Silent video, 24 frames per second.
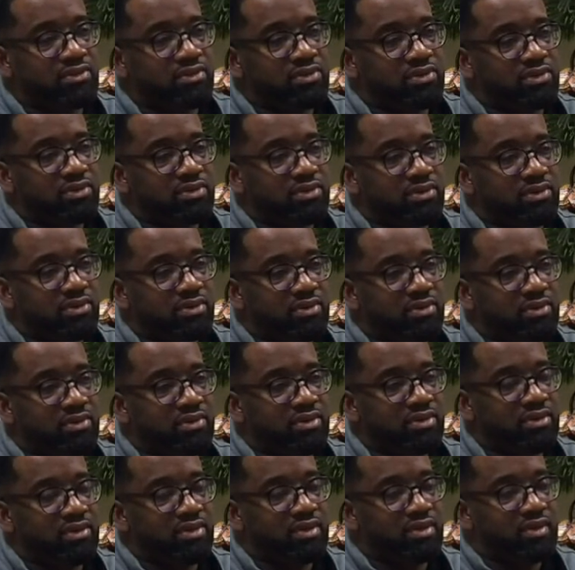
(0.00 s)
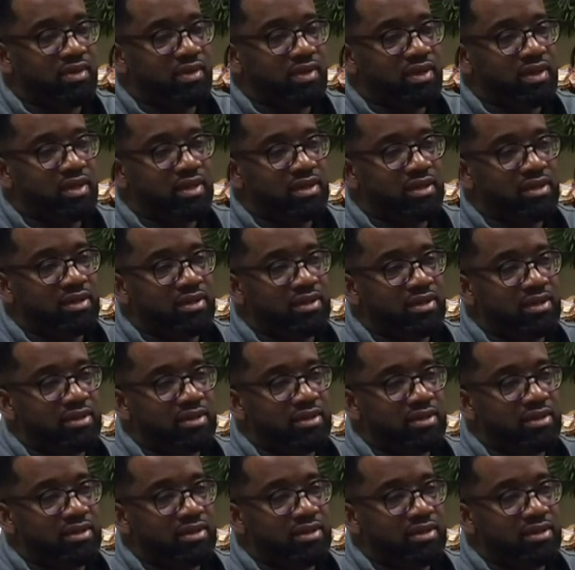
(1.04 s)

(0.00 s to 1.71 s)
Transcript: (no one is talking)